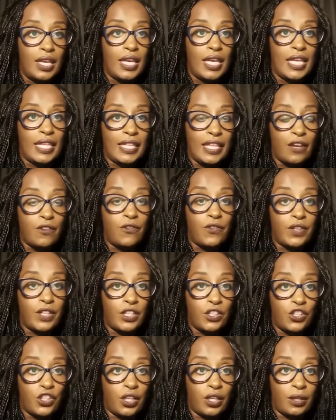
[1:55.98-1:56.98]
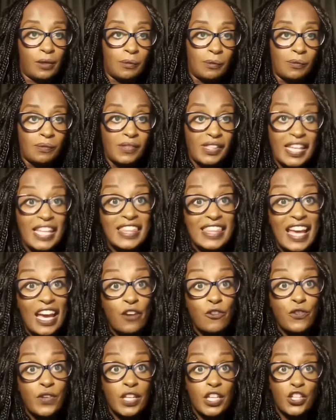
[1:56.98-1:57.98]
in that
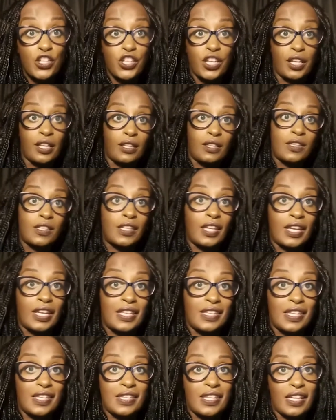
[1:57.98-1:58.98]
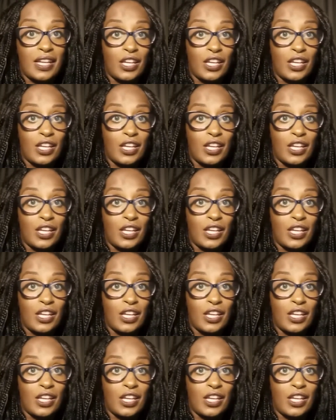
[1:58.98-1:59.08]
finishing studies at St.